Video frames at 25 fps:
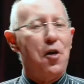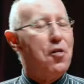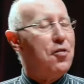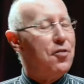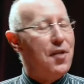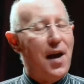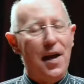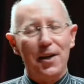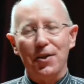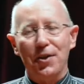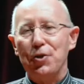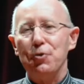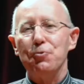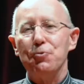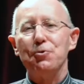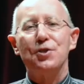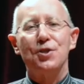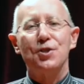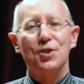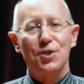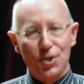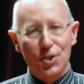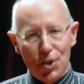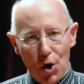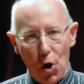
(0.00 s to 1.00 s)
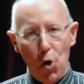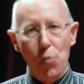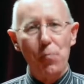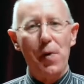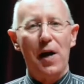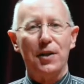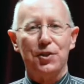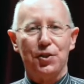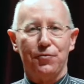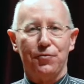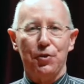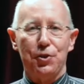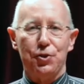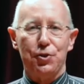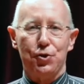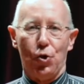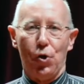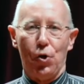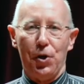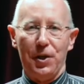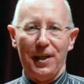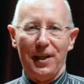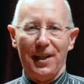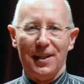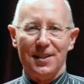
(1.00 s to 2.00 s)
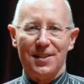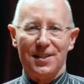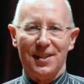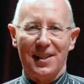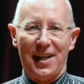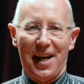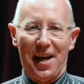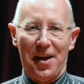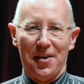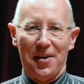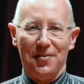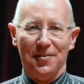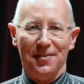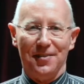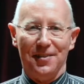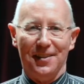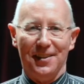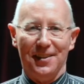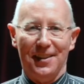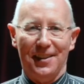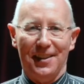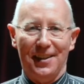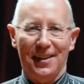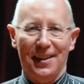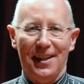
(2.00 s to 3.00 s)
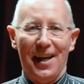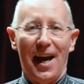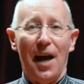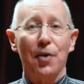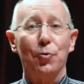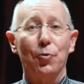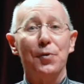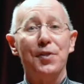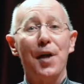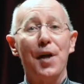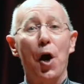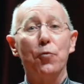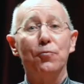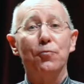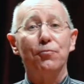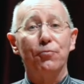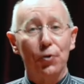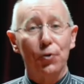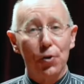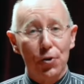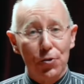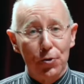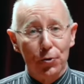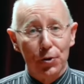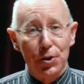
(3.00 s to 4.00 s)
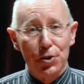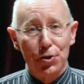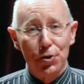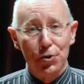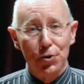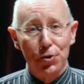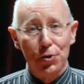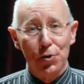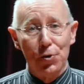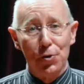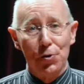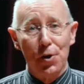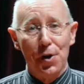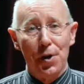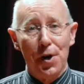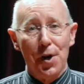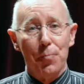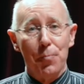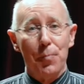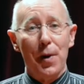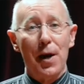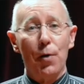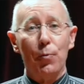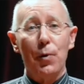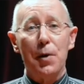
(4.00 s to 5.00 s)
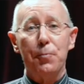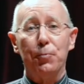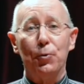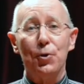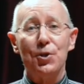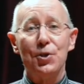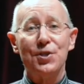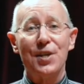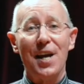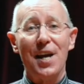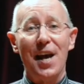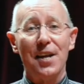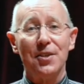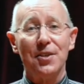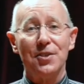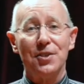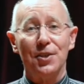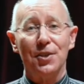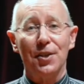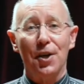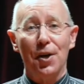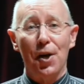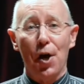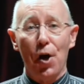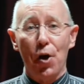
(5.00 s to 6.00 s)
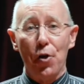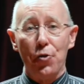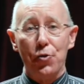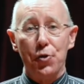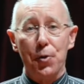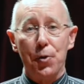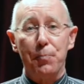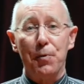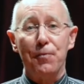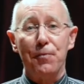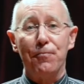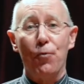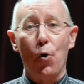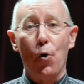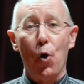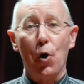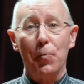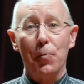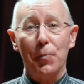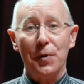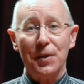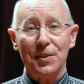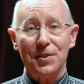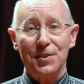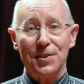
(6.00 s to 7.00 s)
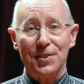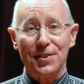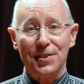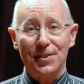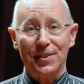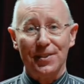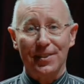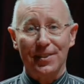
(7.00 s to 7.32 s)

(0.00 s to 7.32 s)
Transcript: Thank you so much for joining us again. And without further ado, may we present the performance.